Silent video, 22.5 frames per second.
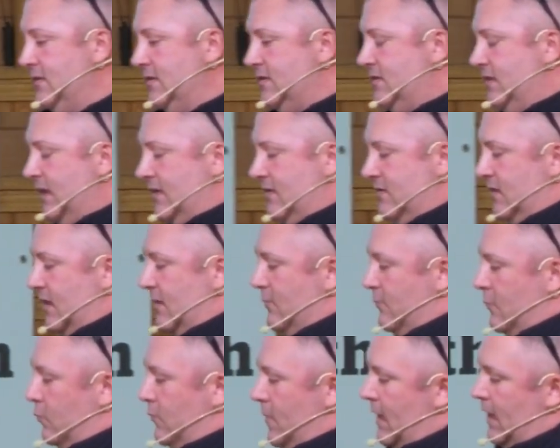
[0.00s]
says that
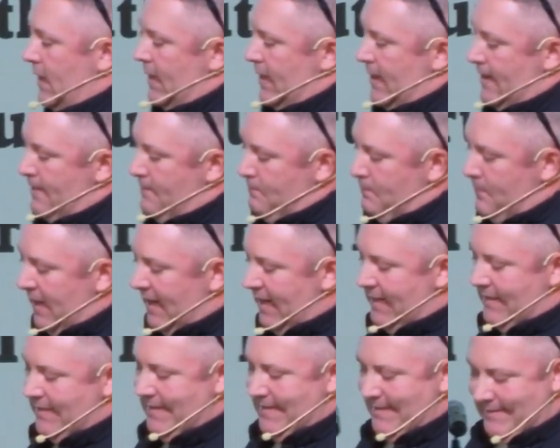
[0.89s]
uh,
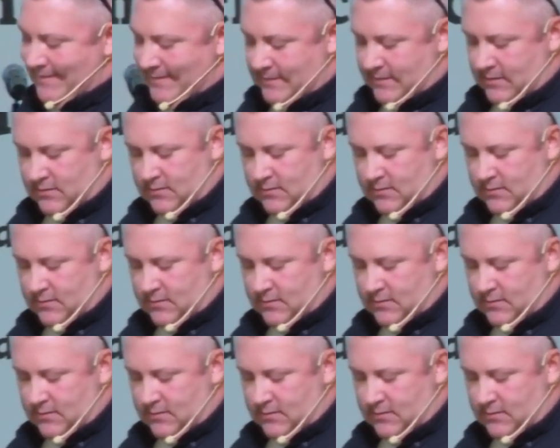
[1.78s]
meekness